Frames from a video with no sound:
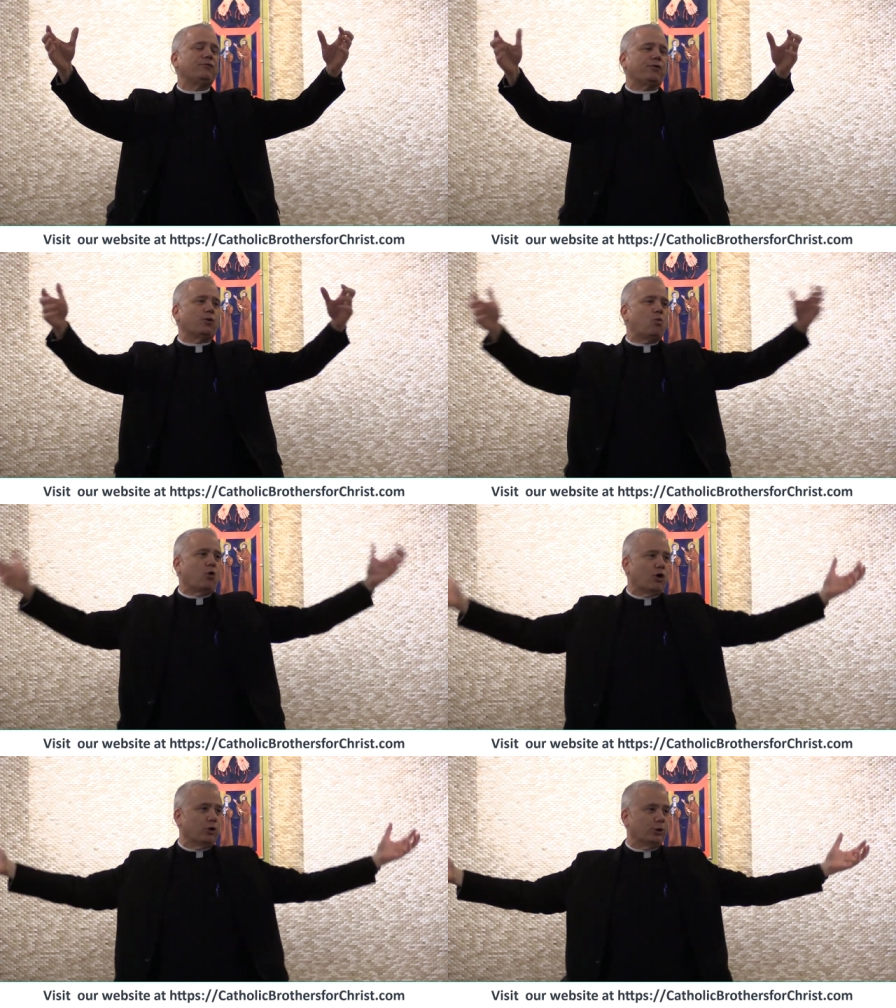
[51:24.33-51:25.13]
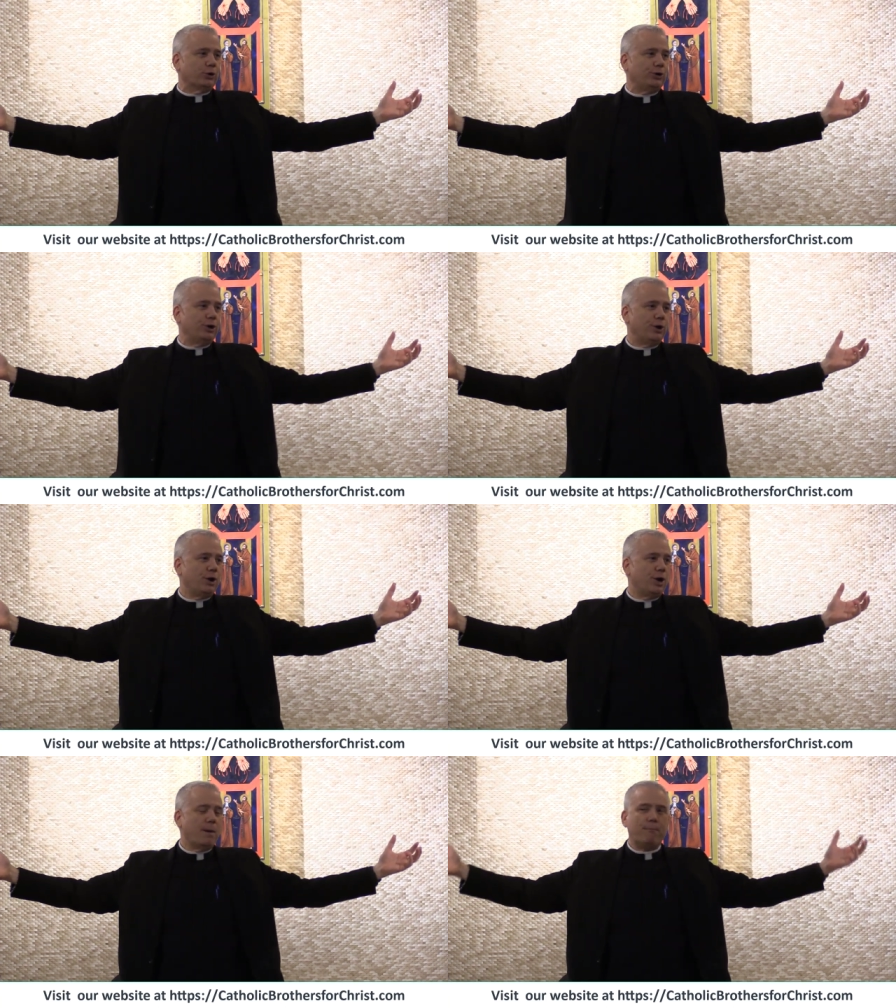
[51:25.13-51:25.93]
for the world,
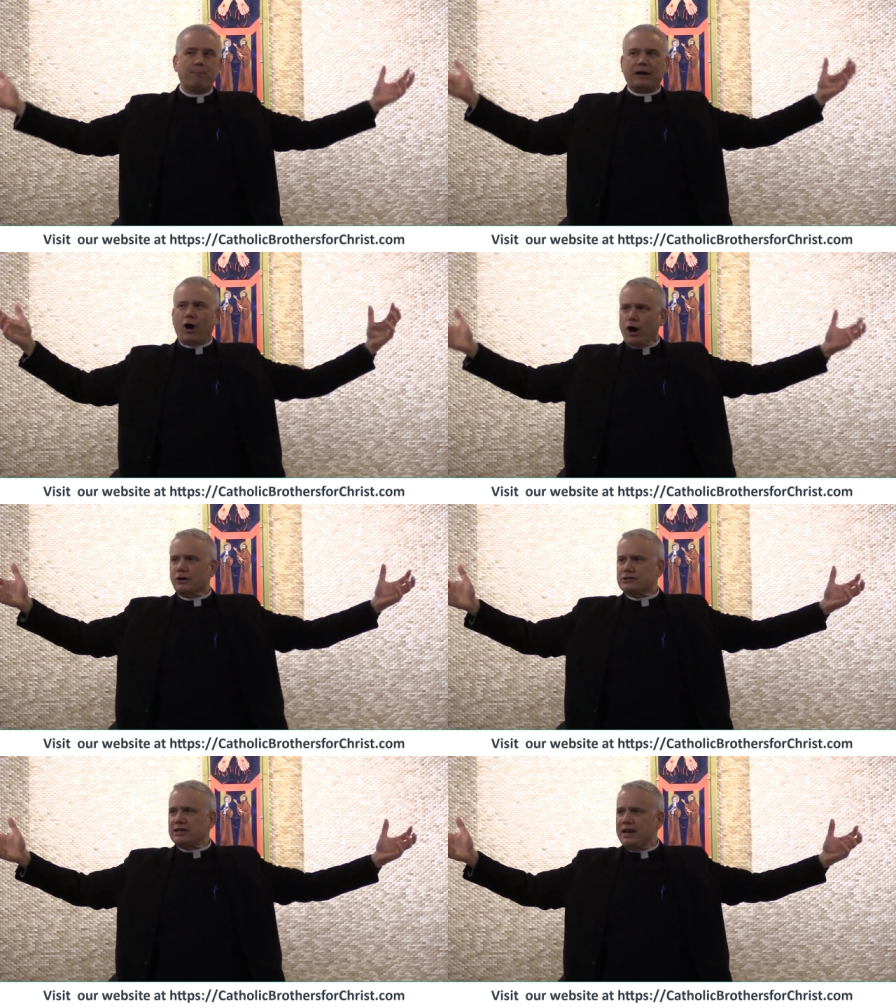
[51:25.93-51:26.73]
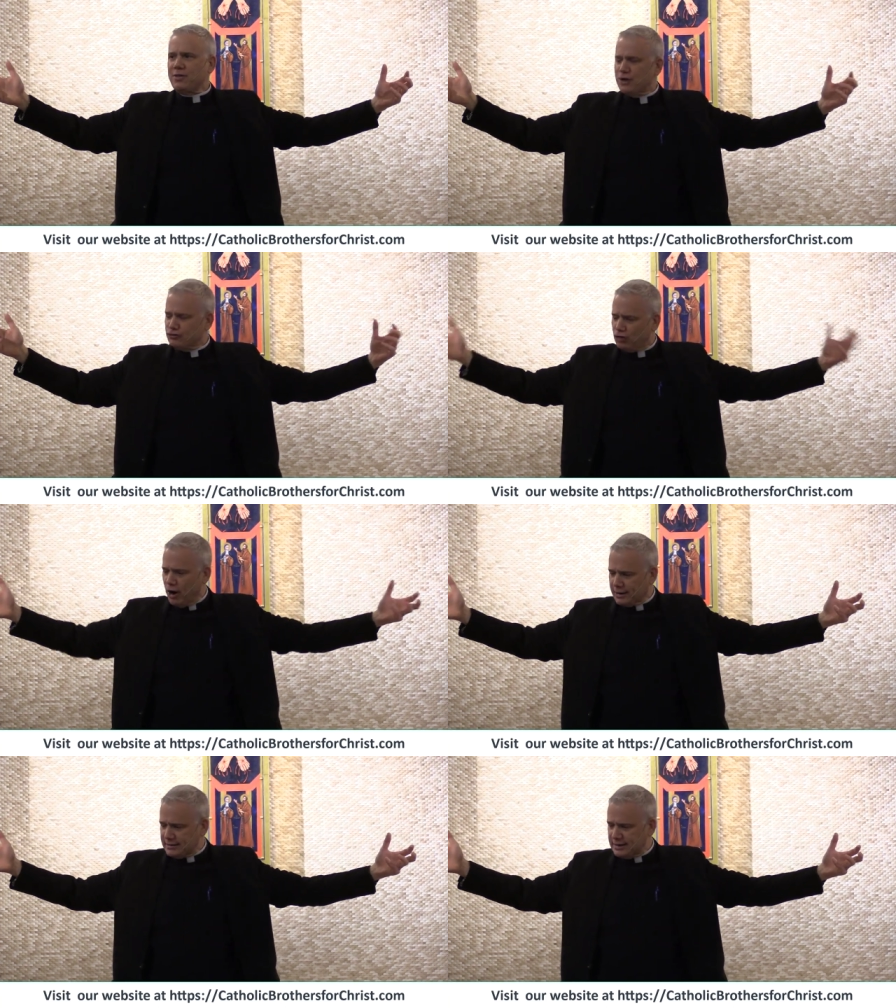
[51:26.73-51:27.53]
cursing the
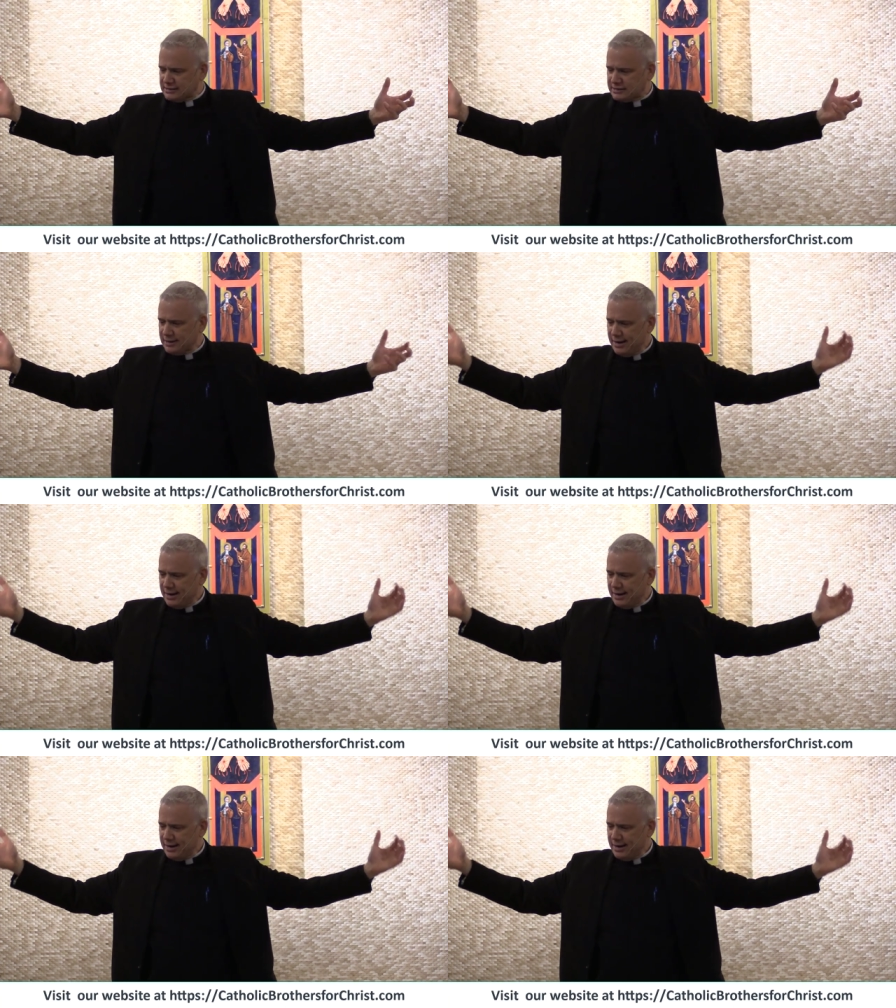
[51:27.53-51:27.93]
darkness